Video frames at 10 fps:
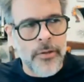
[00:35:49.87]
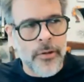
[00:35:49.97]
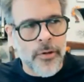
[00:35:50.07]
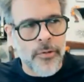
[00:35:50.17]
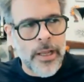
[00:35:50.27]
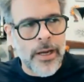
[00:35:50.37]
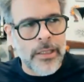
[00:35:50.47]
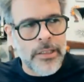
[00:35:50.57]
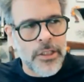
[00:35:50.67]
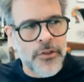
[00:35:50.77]
You create
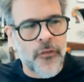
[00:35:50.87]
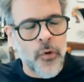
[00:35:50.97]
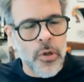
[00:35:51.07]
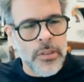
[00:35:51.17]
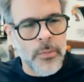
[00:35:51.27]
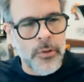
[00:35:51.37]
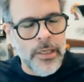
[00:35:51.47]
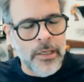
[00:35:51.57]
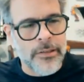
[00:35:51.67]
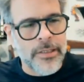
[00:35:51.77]
ideas for
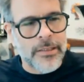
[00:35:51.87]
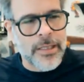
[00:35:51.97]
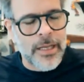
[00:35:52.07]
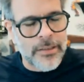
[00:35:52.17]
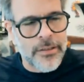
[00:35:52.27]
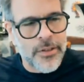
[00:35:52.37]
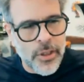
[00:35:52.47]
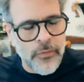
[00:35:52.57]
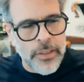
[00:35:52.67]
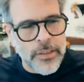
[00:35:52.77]
someone else. That kind of a
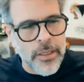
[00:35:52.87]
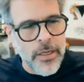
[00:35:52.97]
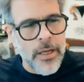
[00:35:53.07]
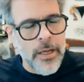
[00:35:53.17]
service.